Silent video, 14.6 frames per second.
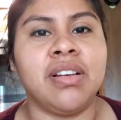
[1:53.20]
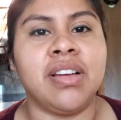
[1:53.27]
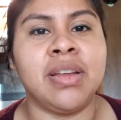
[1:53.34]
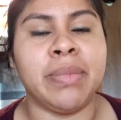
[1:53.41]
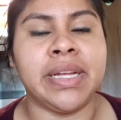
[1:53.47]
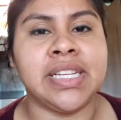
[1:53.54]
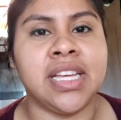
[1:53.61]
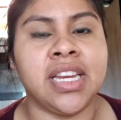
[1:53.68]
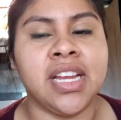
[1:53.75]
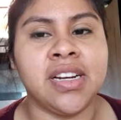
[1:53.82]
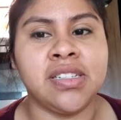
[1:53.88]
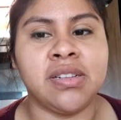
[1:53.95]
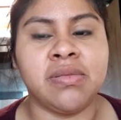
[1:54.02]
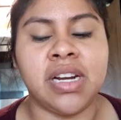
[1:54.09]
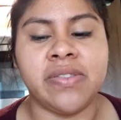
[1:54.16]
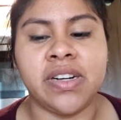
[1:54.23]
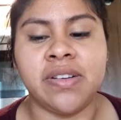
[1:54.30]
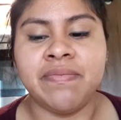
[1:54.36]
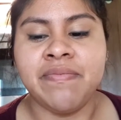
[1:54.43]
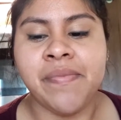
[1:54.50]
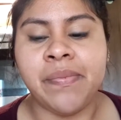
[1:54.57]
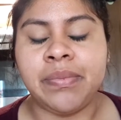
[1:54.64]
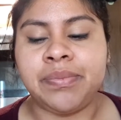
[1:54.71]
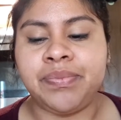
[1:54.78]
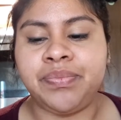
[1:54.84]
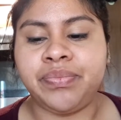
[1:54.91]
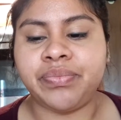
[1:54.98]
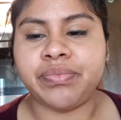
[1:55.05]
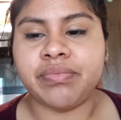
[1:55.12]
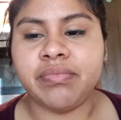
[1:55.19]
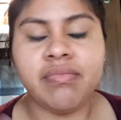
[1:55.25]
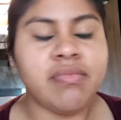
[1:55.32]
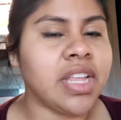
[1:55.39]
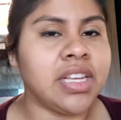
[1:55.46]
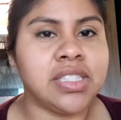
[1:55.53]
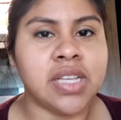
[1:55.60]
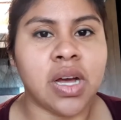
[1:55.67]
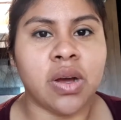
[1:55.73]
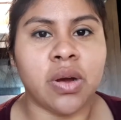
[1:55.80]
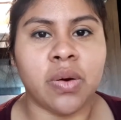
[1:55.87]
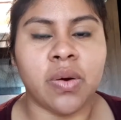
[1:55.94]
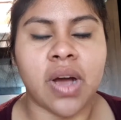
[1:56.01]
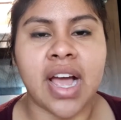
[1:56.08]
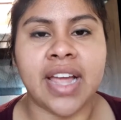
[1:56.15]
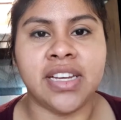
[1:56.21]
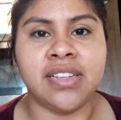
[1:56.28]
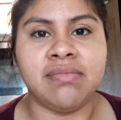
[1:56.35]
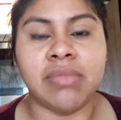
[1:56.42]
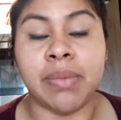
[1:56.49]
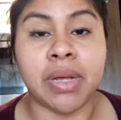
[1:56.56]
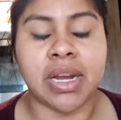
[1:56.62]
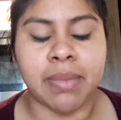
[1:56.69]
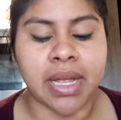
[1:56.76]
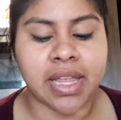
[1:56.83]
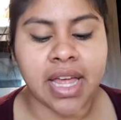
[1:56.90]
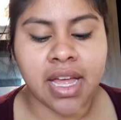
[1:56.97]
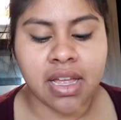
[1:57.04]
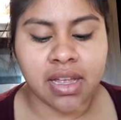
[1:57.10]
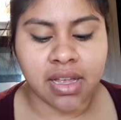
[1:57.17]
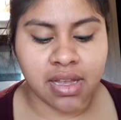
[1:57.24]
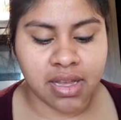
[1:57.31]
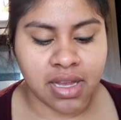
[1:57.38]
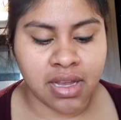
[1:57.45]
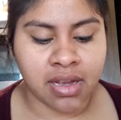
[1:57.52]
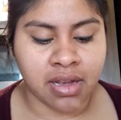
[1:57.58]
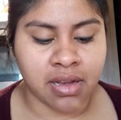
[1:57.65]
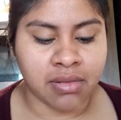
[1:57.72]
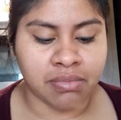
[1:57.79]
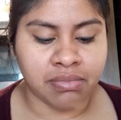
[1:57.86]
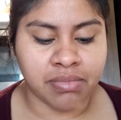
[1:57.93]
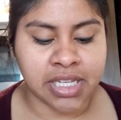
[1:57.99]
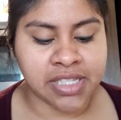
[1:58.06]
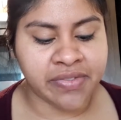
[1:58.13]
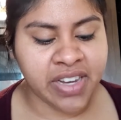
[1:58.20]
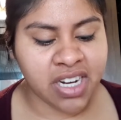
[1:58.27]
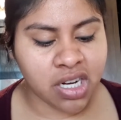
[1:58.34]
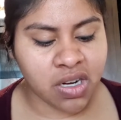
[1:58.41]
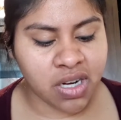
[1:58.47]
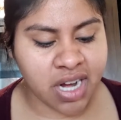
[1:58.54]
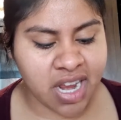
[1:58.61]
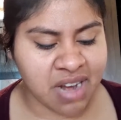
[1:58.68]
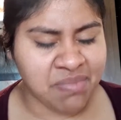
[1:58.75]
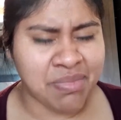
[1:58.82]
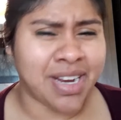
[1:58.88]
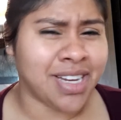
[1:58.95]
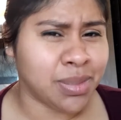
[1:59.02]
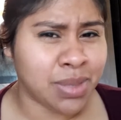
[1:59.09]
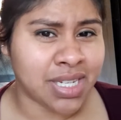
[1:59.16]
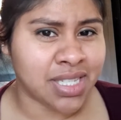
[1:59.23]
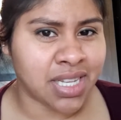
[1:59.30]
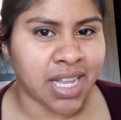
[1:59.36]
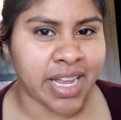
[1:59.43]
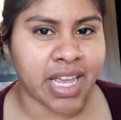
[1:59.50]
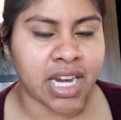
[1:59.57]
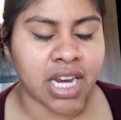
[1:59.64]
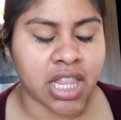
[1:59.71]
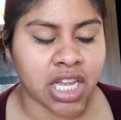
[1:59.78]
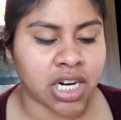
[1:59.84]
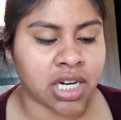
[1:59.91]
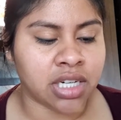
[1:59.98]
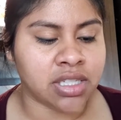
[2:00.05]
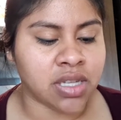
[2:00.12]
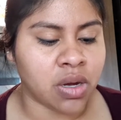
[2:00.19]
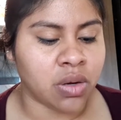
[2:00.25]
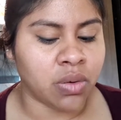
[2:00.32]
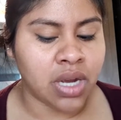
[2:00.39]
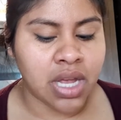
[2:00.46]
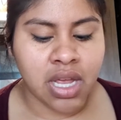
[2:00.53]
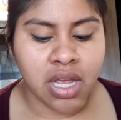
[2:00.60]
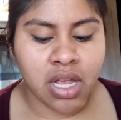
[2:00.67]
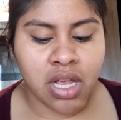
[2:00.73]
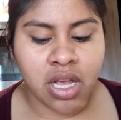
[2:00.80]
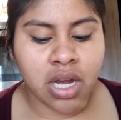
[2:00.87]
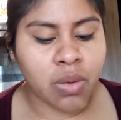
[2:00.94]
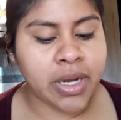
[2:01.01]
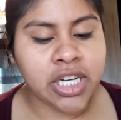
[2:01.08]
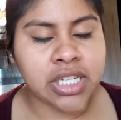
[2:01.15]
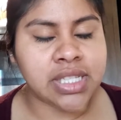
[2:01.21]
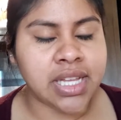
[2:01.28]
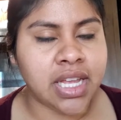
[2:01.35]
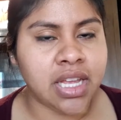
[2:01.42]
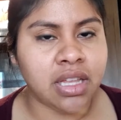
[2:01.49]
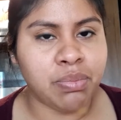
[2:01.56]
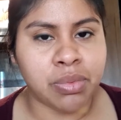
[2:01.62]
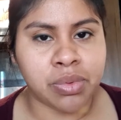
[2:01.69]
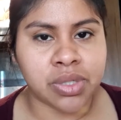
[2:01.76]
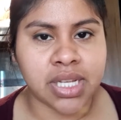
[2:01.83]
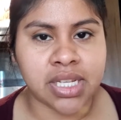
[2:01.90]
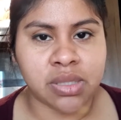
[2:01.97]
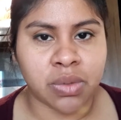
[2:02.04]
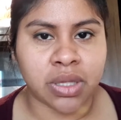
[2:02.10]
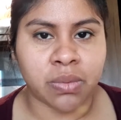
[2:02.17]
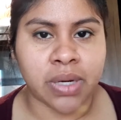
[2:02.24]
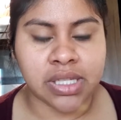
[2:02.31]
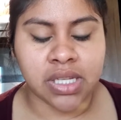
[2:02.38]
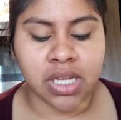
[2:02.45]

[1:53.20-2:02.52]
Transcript: in my teen years or whatever. So I'm not gonna make that. It's vinegary and my husband doesn't like it either, so we just eat pupusas with the red